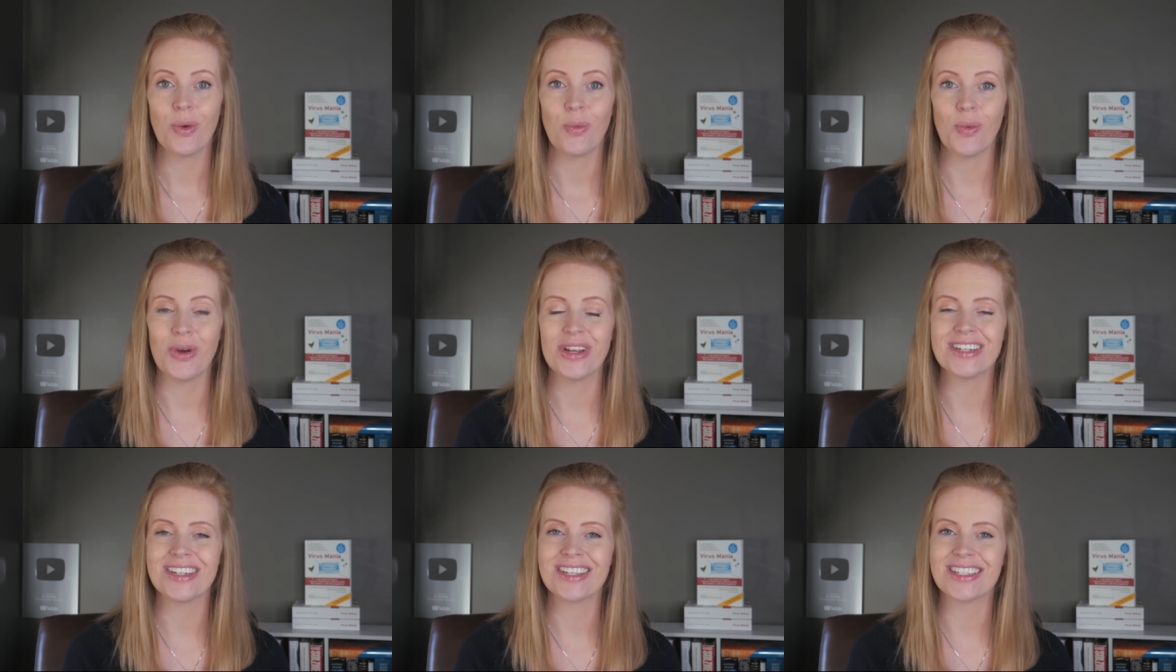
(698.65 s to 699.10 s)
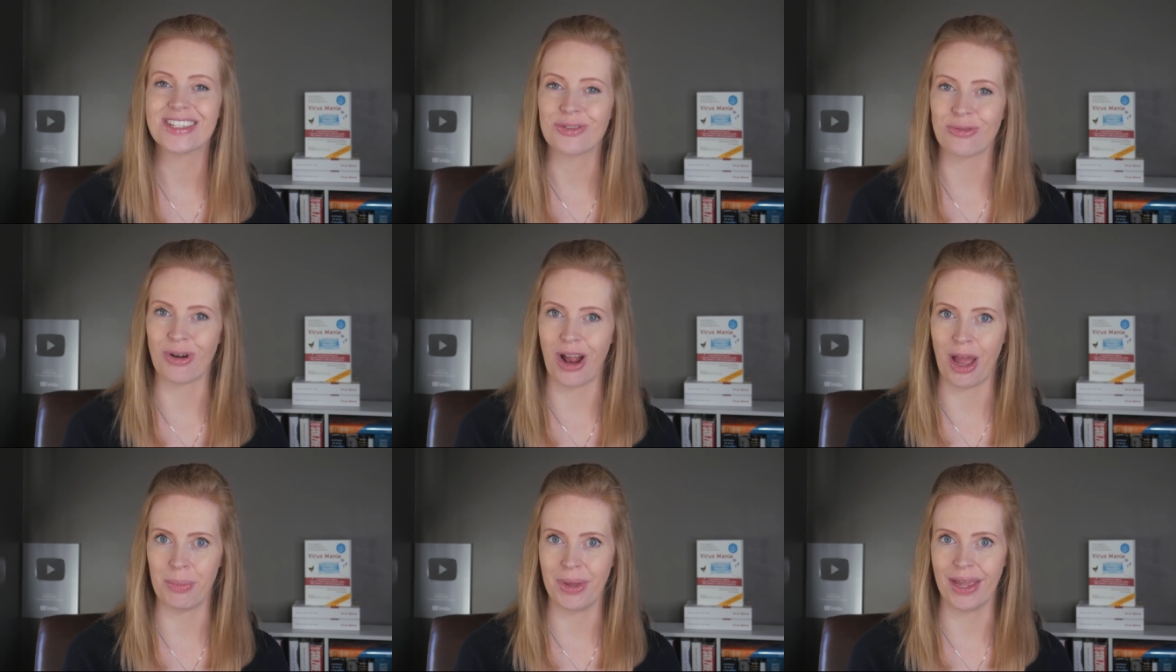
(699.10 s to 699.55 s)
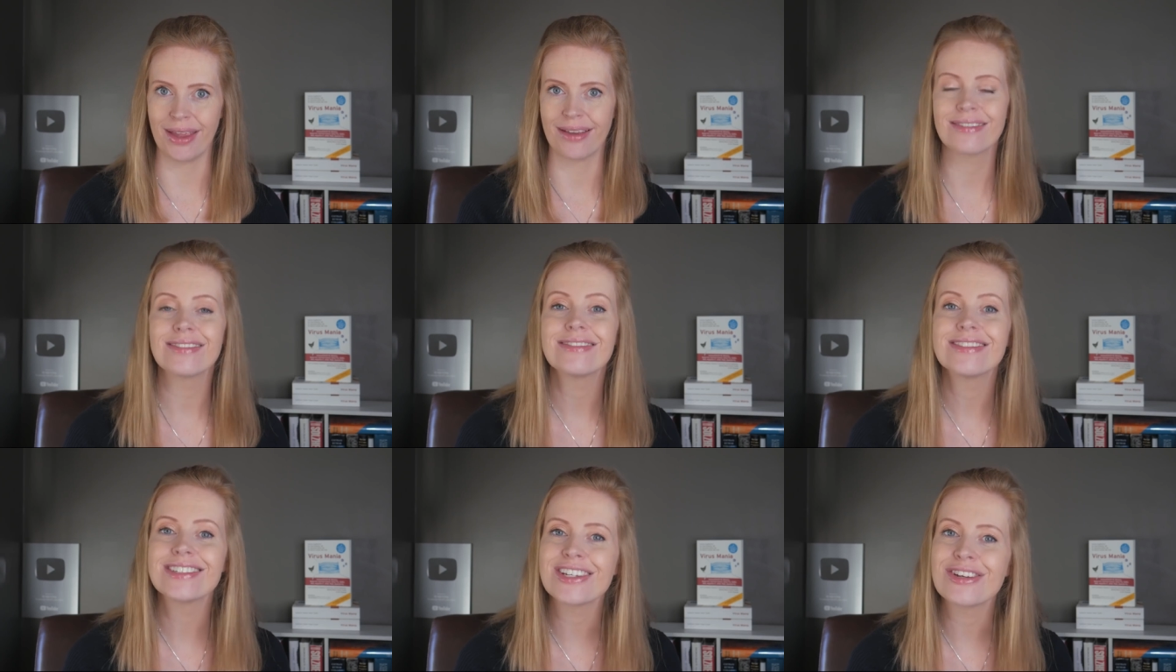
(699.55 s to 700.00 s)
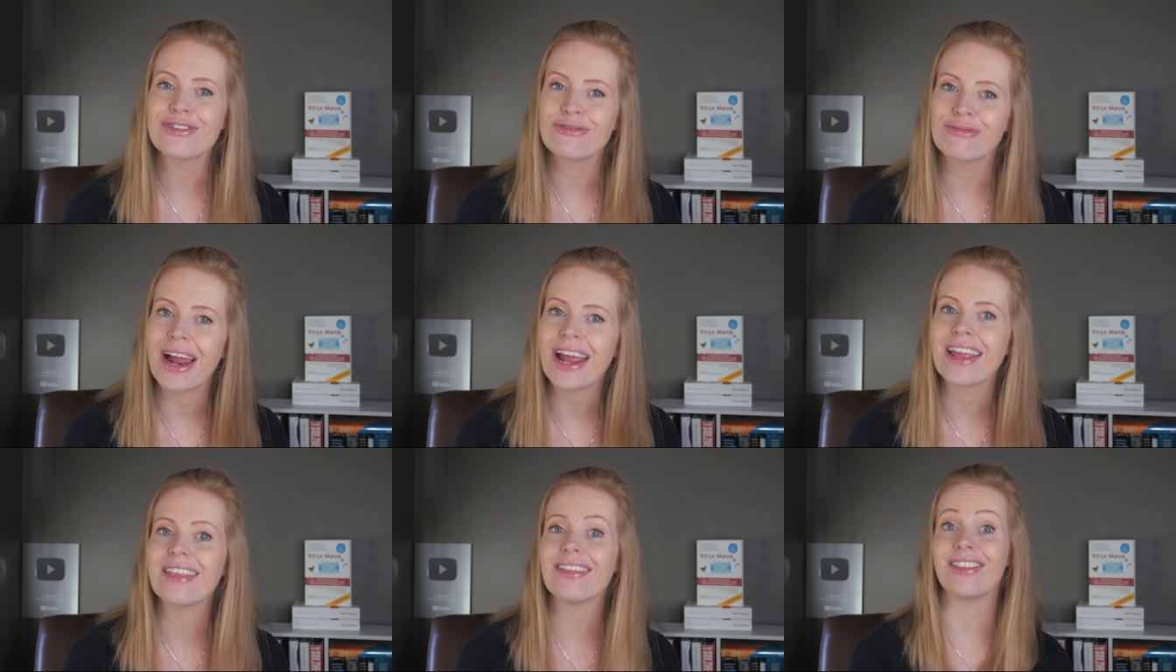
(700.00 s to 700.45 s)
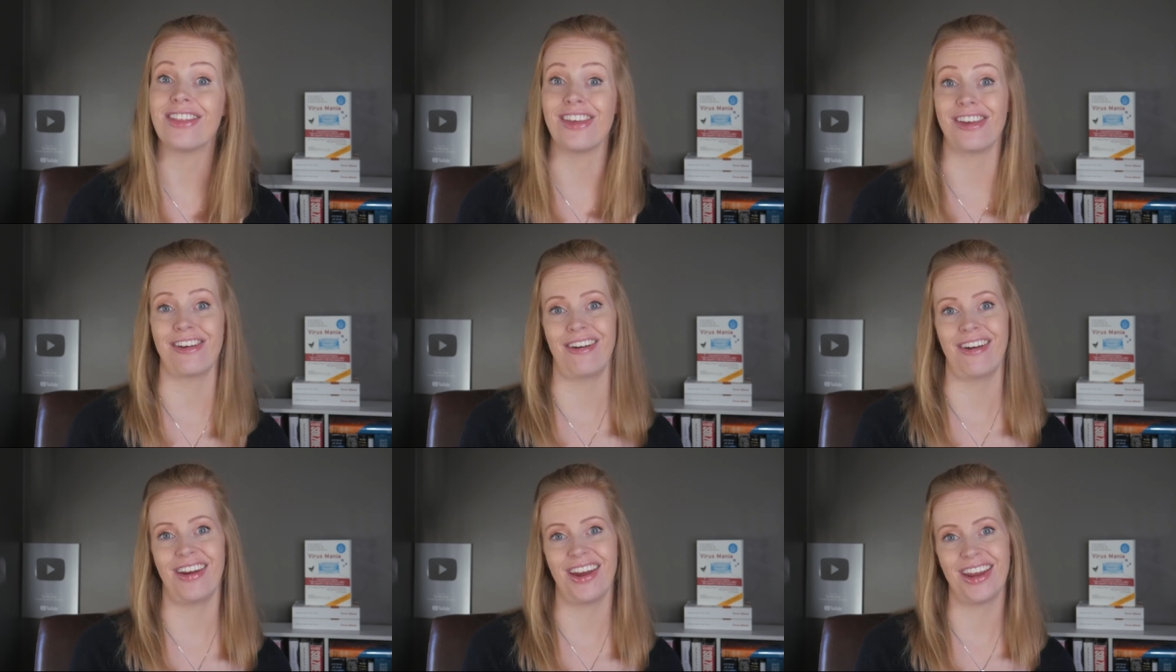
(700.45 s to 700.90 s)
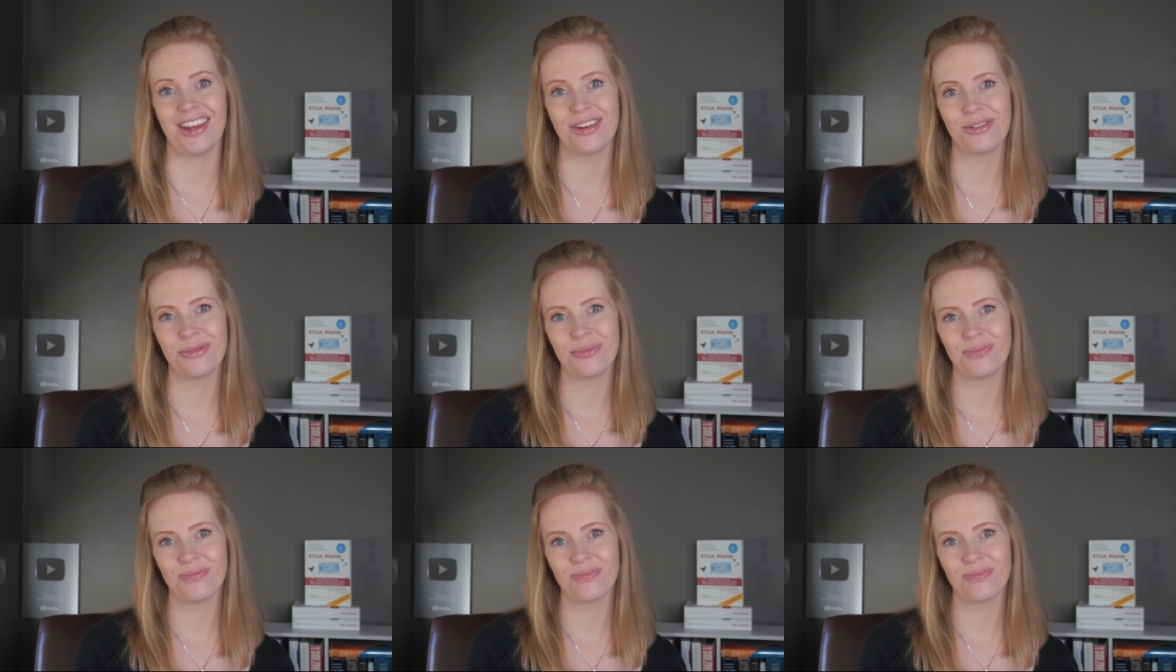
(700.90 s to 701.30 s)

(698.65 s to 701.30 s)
when describing terrain theory.